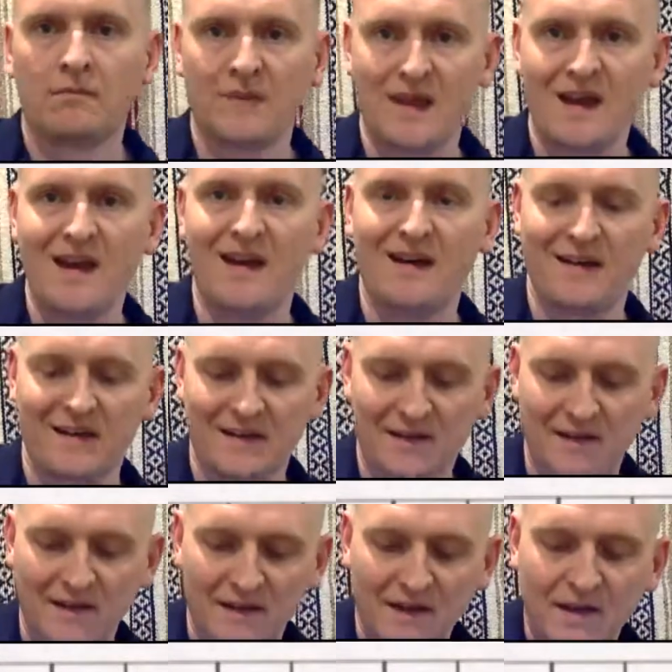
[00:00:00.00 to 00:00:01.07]
Yeah.
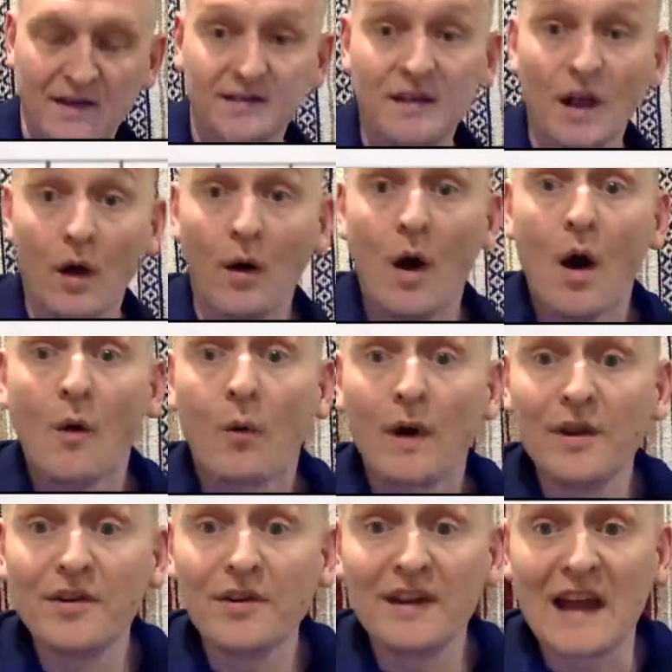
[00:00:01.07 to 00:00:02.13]
So what
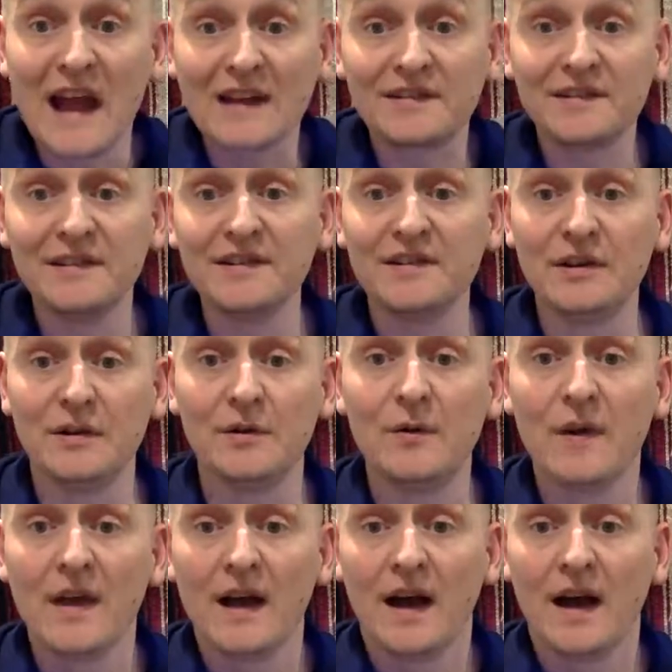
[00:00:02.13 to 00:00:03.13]
you can actually do